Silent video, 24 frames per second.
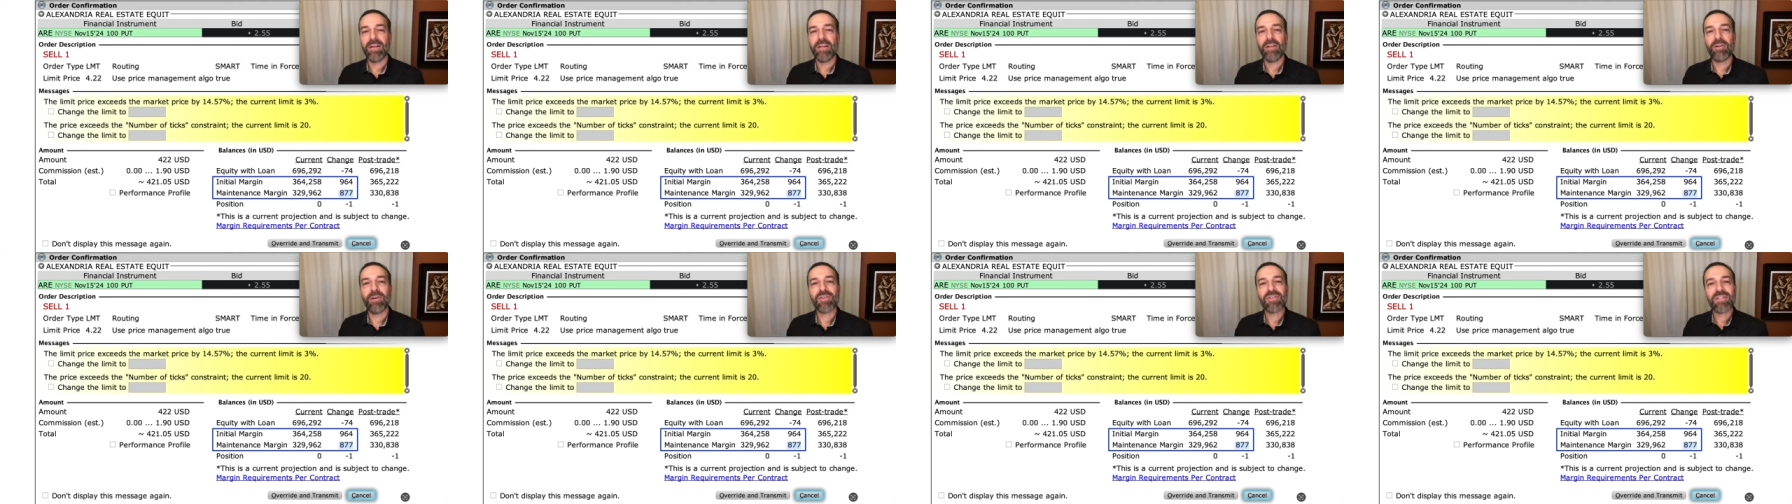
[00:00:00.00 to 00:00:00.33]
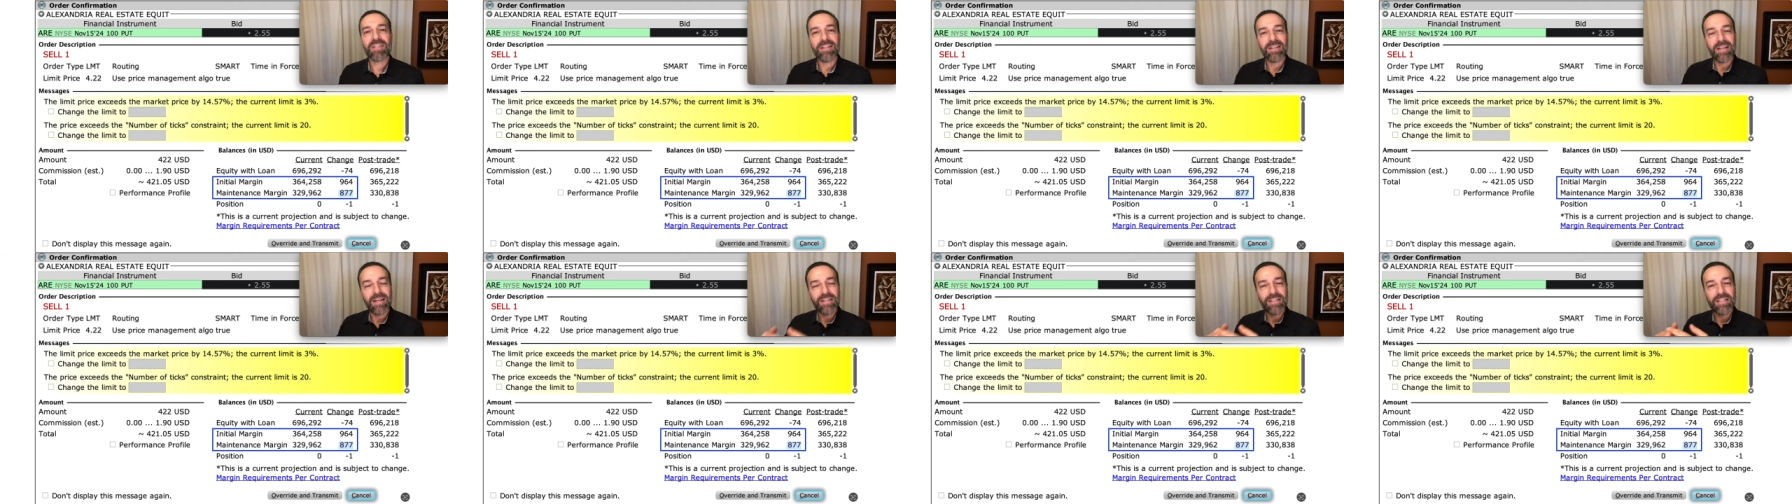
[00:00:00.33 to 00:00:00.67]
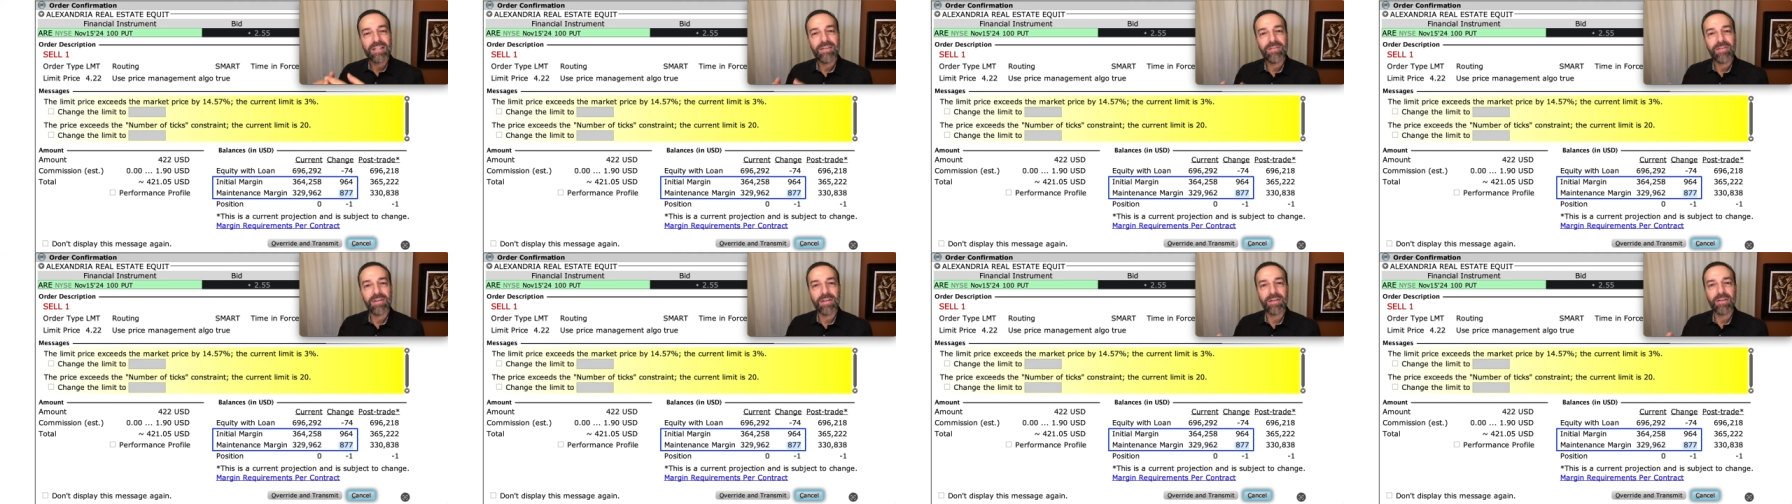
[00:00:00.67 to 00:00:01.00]
You're also getting that
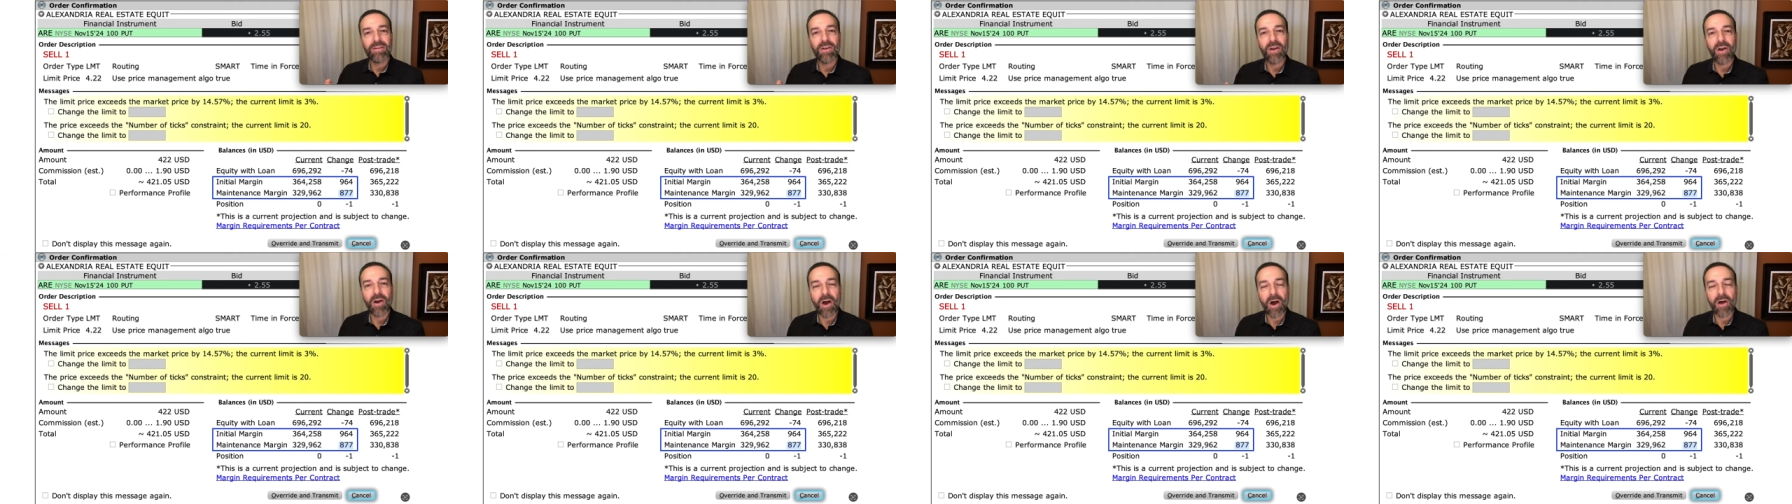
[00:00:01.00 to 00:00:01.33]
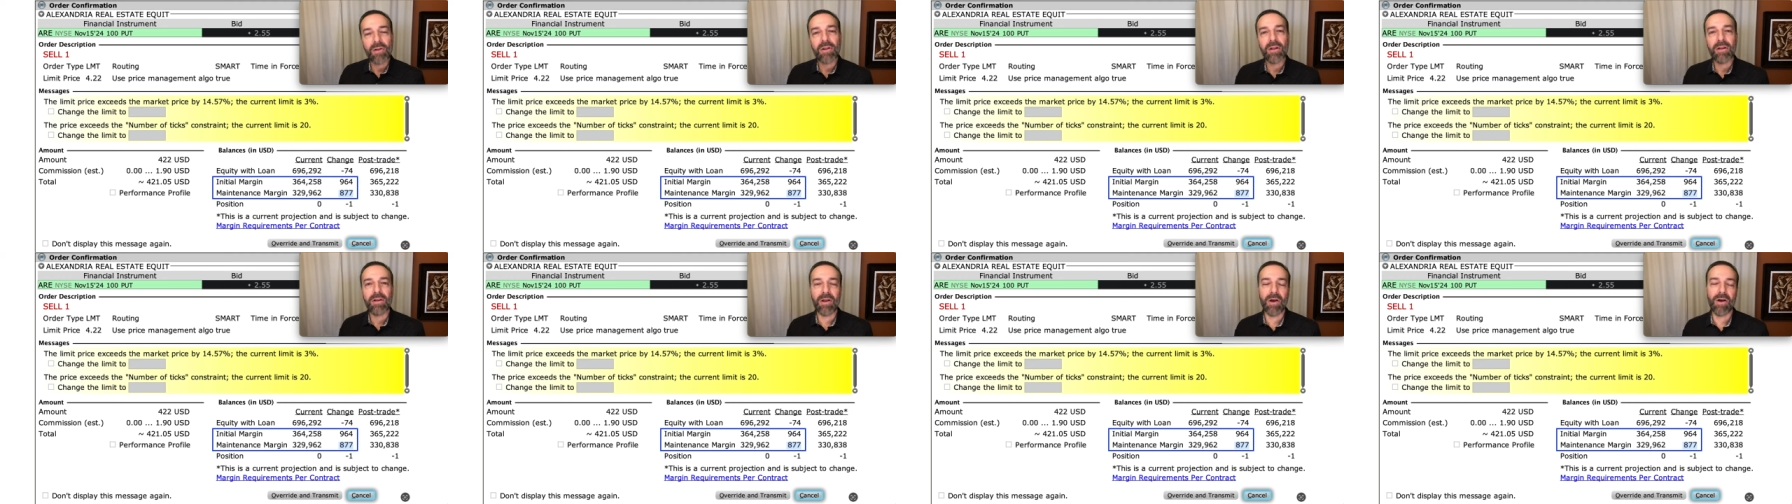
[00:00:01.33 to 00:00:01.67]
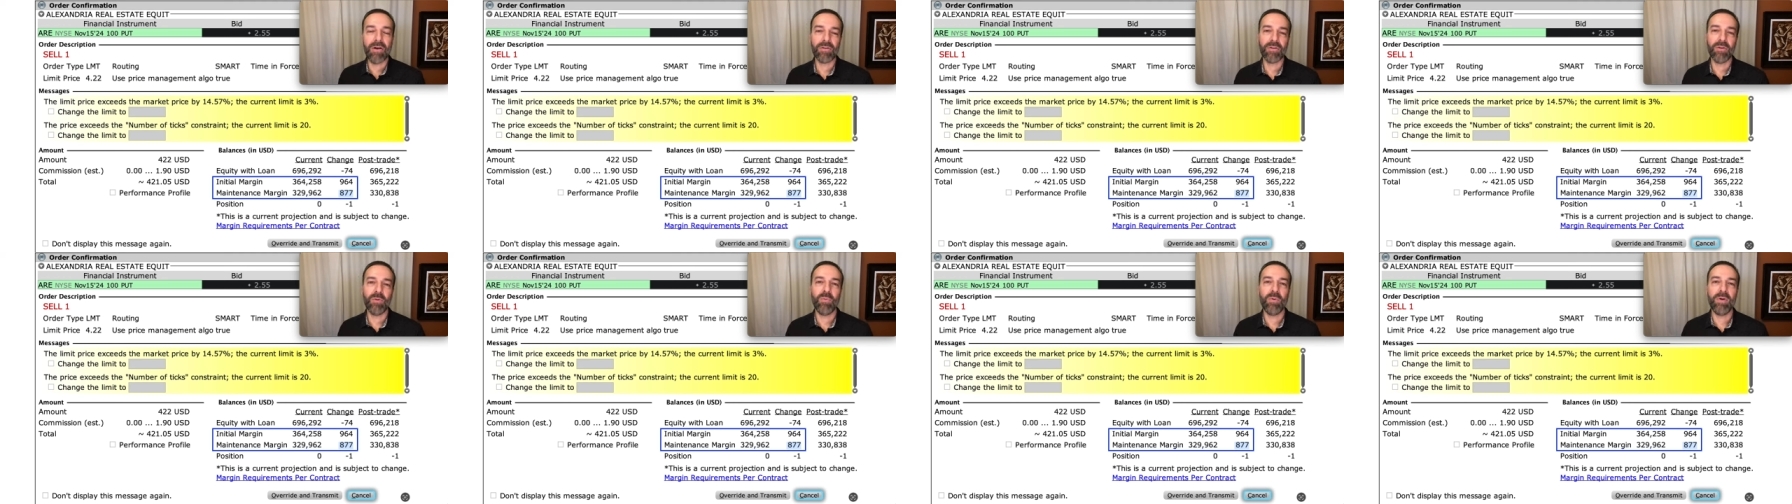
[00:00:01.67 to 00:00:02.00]
dividend all
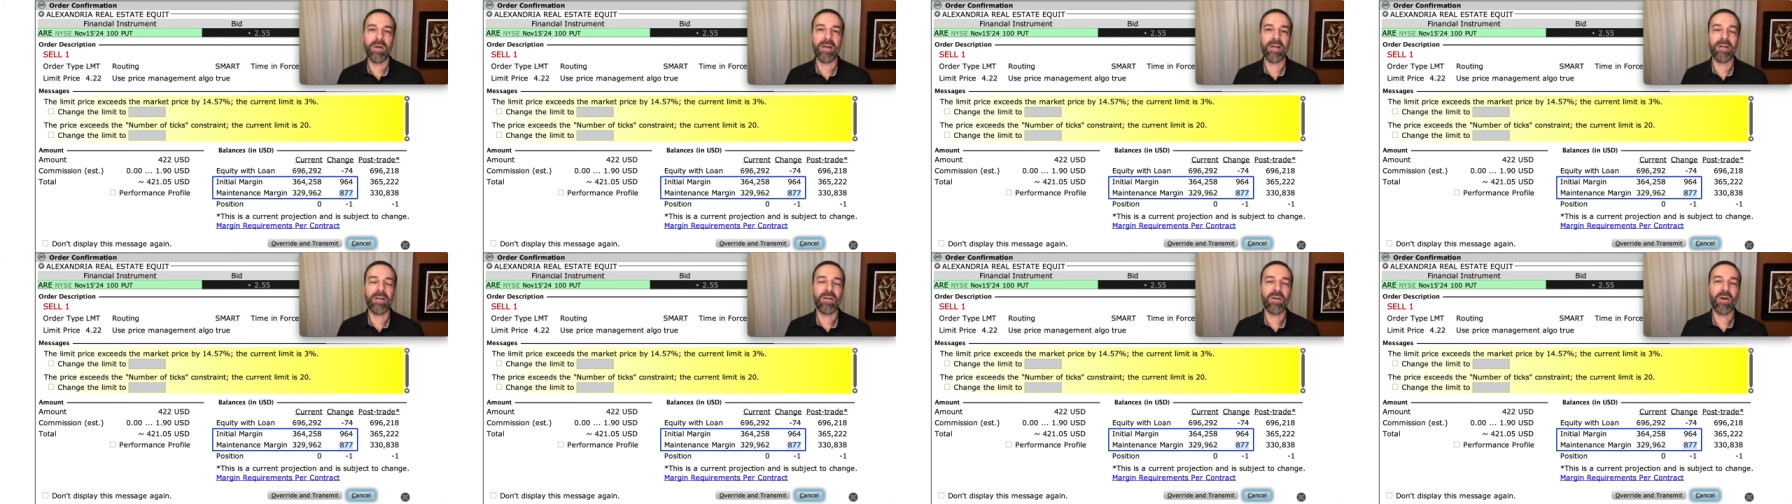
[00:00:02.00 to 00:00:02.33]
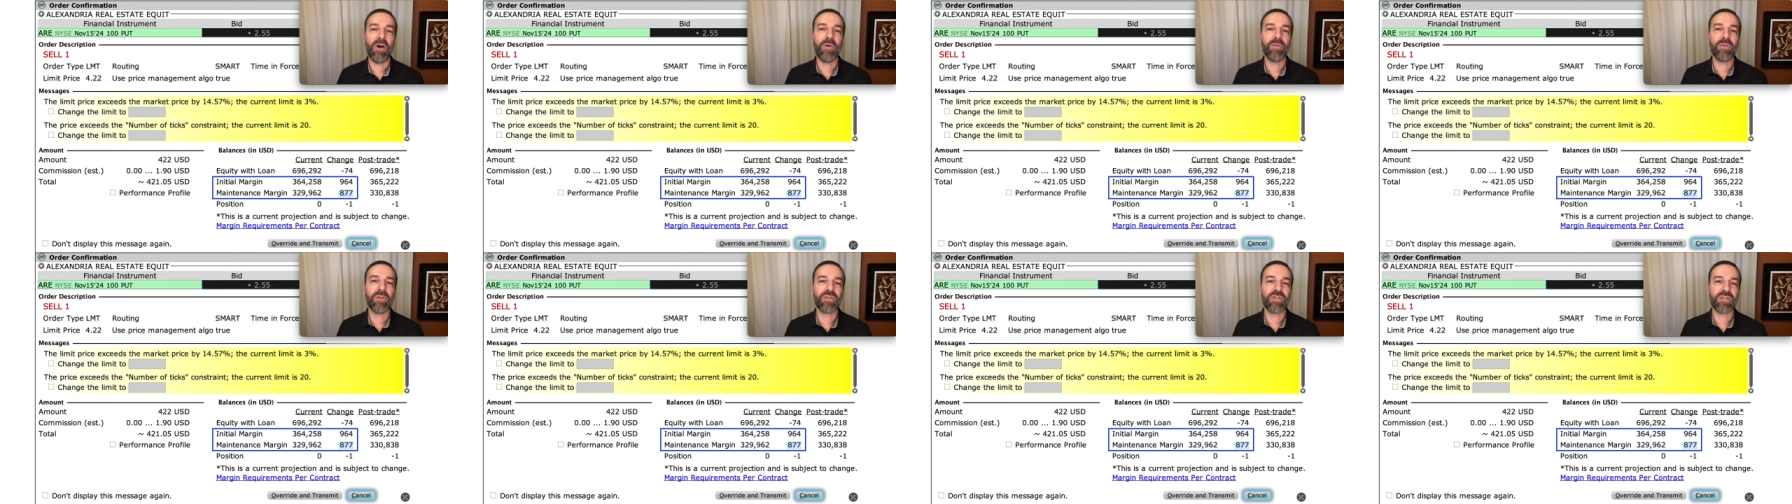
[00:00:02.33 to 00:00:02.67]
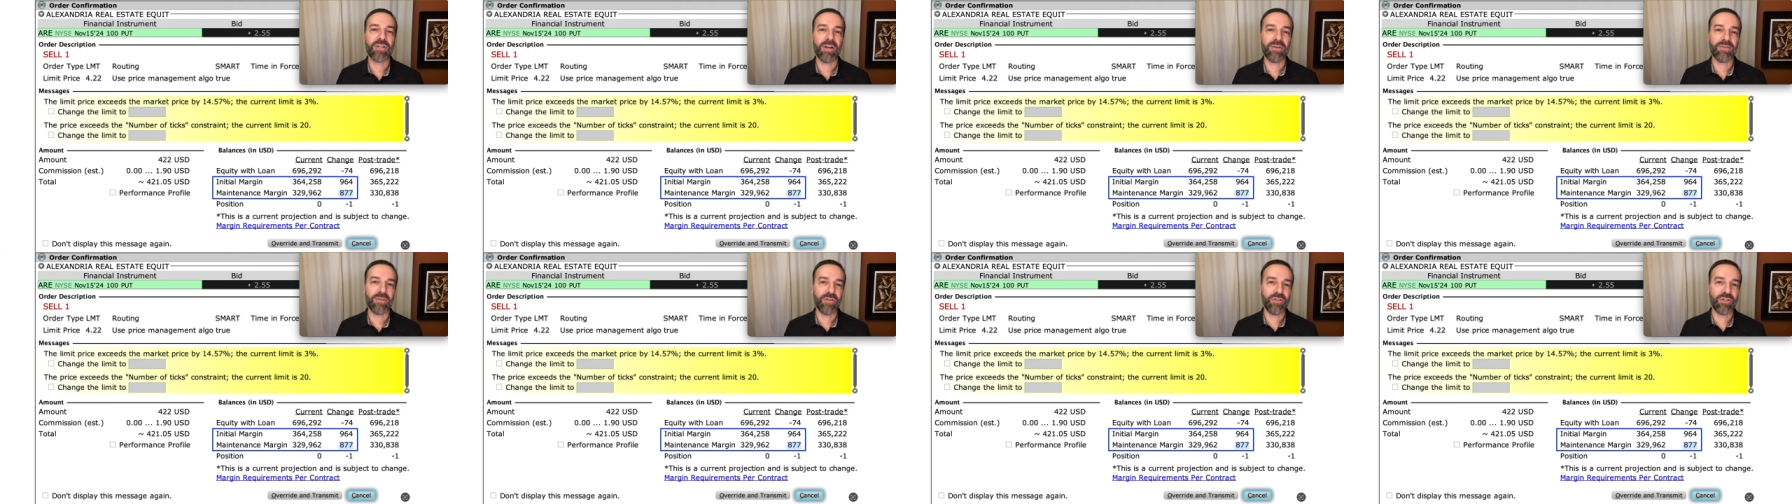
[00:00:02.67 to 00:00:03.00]
along the way on the
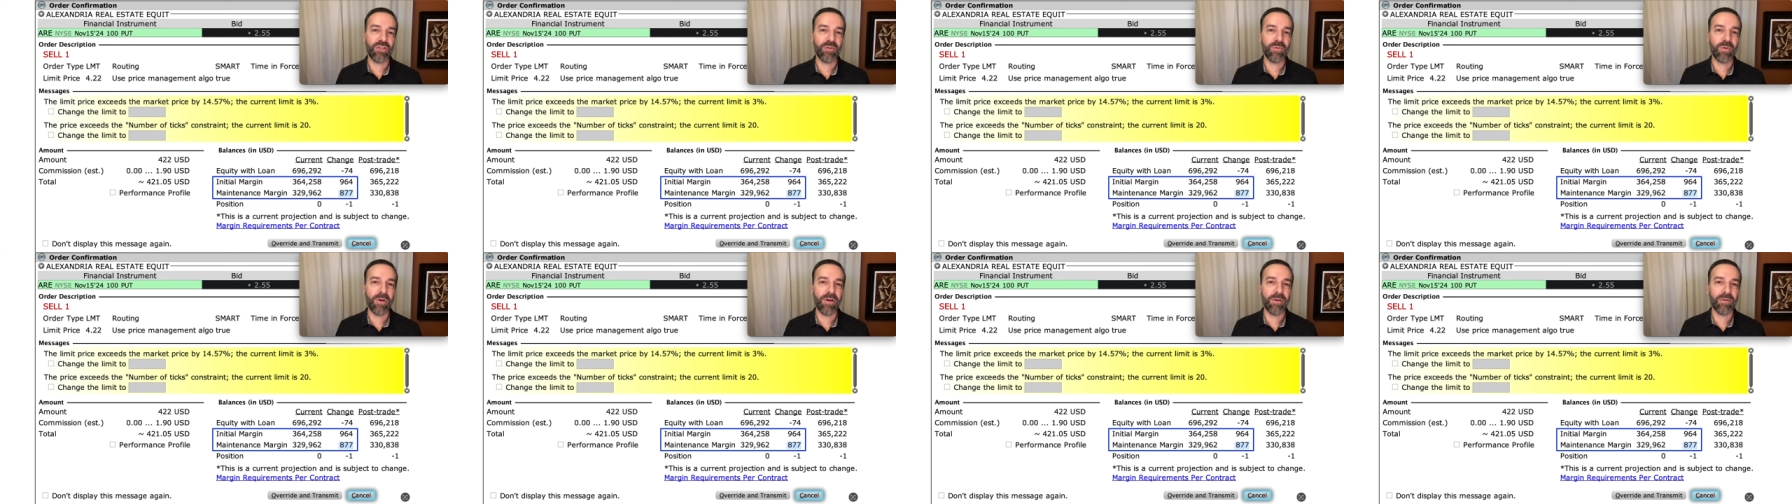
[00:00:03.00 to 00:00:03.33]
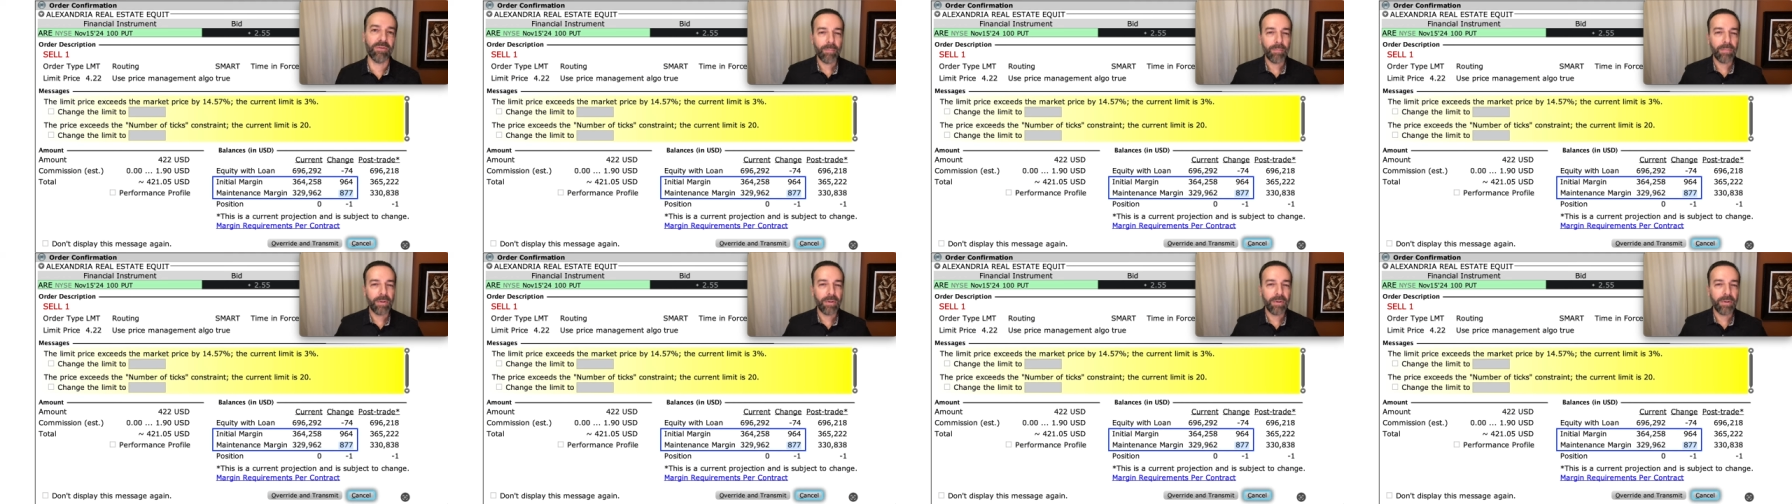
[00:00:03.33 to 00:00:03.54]
shares that you own.